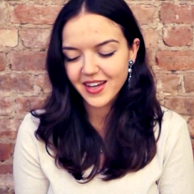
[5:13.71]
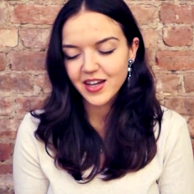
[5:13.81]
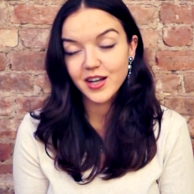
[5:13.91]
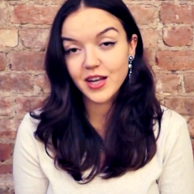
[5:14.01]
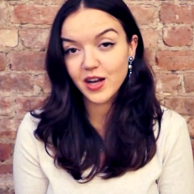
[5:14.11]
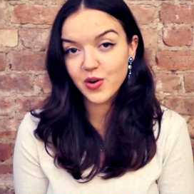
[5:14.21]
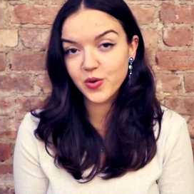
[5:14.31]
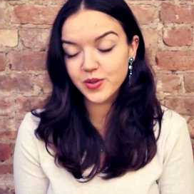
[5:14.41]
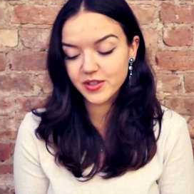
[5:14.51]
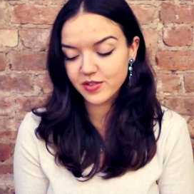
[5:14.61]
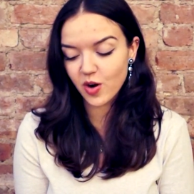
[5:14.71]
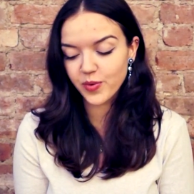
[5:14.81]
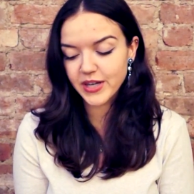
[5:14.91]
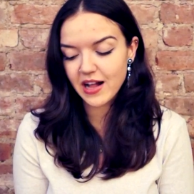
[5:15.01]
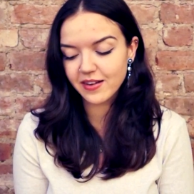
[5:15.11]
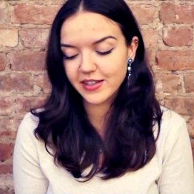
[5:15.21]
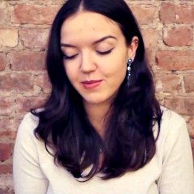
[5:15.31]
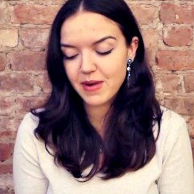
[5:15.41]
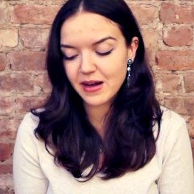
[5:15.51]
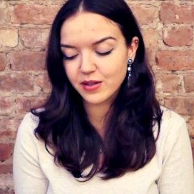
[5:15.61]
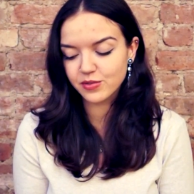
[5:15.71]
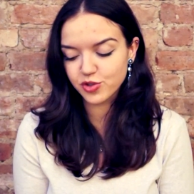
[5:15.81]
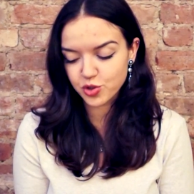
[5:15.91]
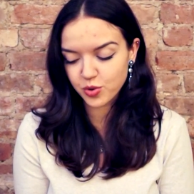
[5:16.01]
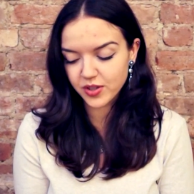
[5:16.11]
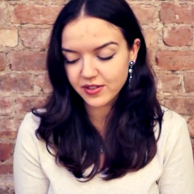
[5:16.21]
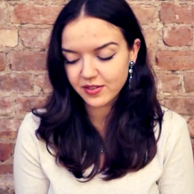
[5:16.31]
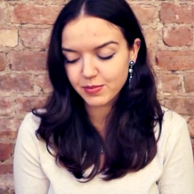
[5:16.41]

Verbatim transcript: Not only is our reality a matter of choice,